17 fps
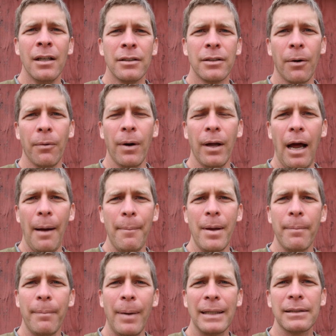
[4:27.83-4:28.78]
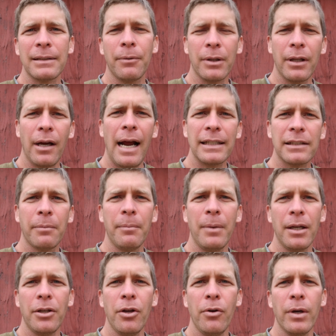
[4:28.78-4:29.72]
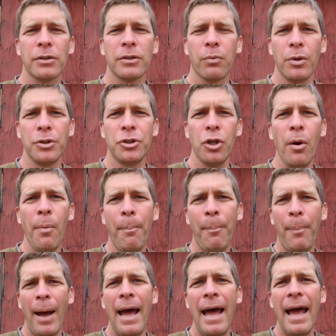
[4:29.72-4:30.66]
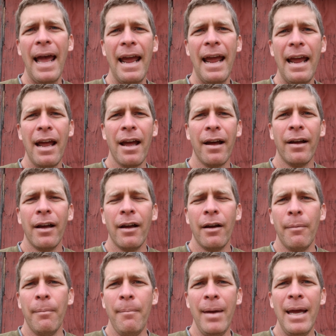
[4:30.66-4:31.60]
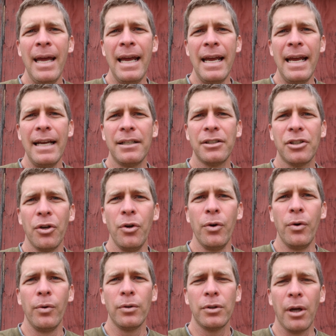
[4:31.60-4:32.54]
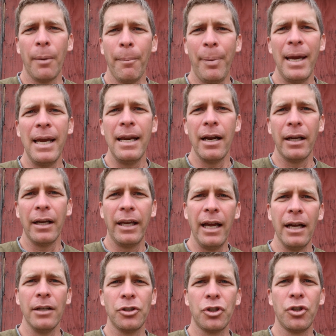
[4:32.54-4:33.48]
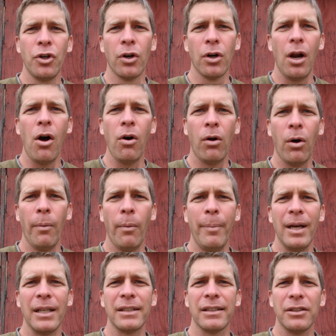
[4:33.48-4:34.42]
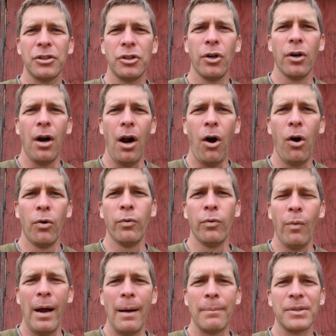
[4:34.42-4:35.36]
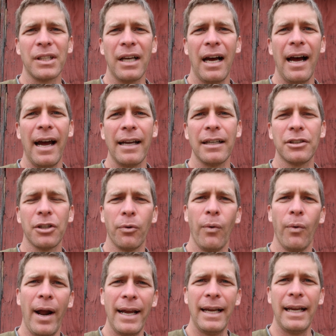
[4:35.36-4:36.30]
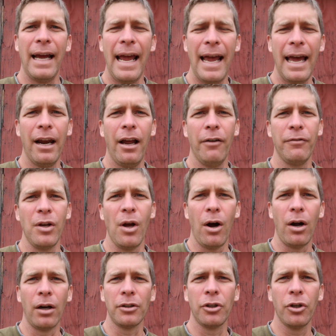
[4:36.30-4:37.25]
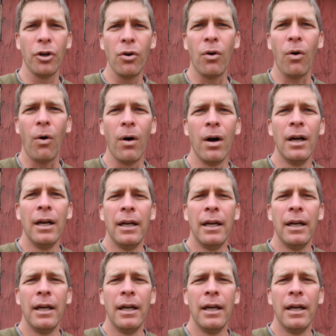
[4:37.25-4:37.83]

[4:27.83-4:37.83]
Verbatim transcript: So what I mean, basically what they're asking me to do is, would you pay me to compete against your local business, your own website to rank ahead of you on Google.